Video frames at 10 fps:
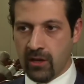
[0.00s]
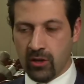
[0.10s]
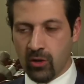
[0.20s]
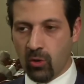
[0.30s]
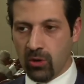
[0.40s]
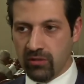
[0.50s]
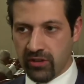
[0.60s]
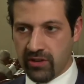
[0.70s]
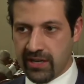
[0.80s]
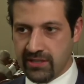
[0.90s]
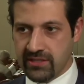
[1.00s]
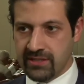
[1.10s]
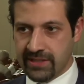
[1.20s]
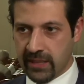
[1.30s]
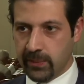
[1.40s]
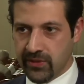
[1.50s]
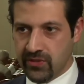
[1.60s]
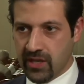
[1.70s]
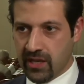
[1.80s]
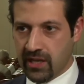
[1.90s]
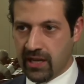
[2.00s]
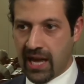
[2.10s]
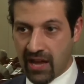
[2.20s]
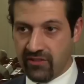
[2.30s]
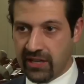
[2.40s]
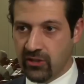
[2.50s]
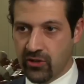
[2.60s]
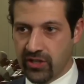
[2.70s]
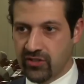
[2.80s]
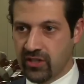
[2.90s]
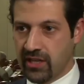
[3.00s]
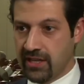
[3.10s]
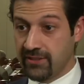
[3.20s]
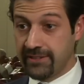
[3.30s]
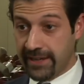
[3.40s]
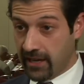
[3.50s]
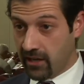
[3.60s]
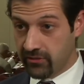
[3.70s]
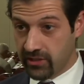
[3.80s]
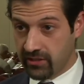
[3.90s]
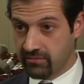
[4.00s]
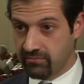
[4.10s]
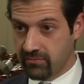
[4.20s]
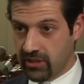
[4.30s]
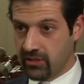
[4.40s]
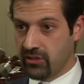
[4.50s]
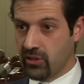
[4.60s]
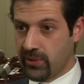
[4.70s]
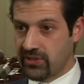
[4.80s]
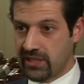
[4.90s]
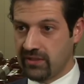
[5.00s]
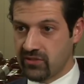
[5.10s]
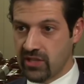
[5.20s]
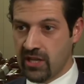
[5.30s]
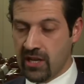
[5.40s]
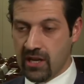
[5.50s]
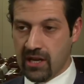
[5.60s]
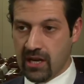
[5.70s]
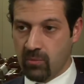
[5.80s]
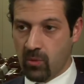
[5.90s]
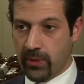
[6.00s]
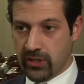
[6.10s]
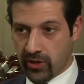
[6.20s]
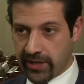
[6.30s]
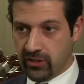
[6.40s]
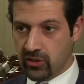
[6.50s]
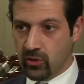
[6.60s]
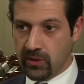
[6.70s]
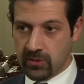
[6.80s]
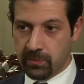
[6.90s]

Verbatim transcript: Look, all of Iraq's neighbors have an interest in the day after uh, the U.S. leaves. Um, what we're trying to do is